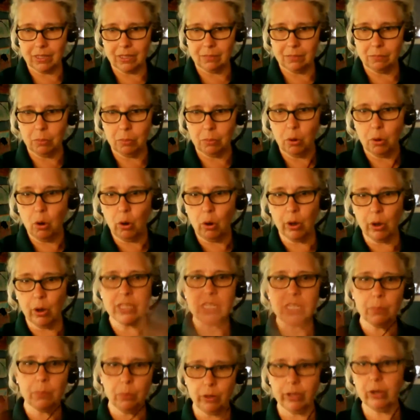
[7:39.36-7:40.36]

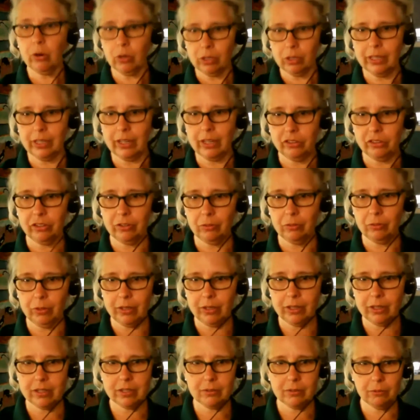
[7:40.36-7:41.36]
point-to-point correlation
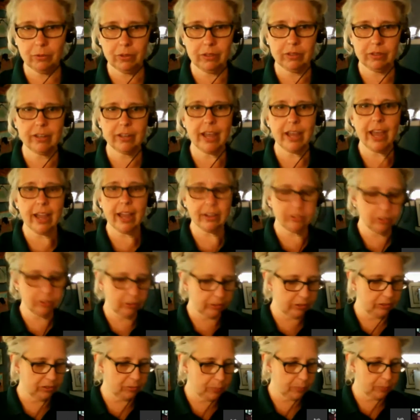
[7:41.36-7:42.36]
with tactile
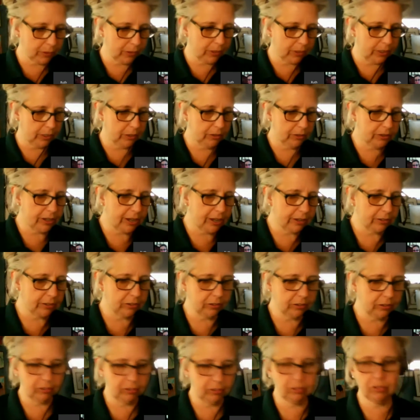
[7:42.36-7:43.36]
disability or tactile
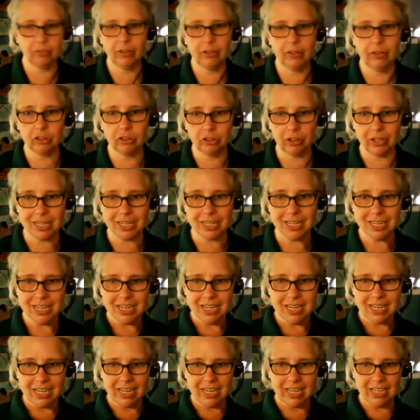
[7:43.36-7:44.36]
dysfunction
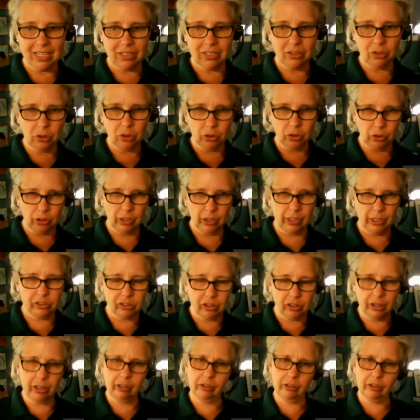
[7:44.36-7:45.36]
and early
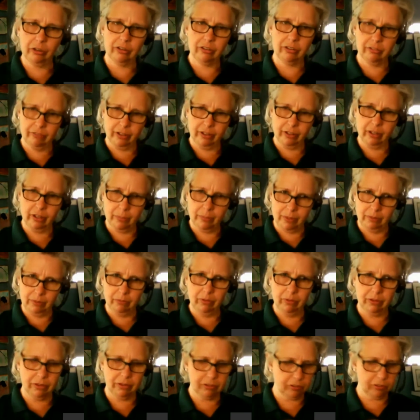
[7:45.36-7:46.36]
childhood development
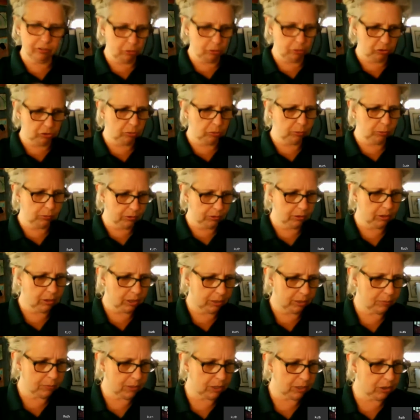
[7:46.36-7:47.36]
with social
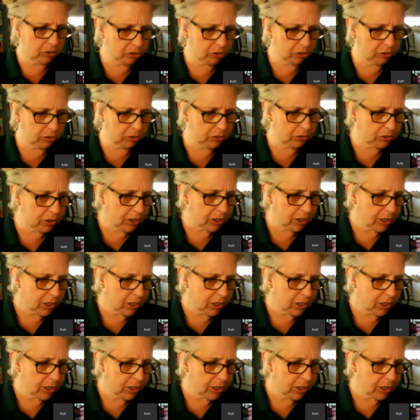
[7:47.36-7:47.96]
issues.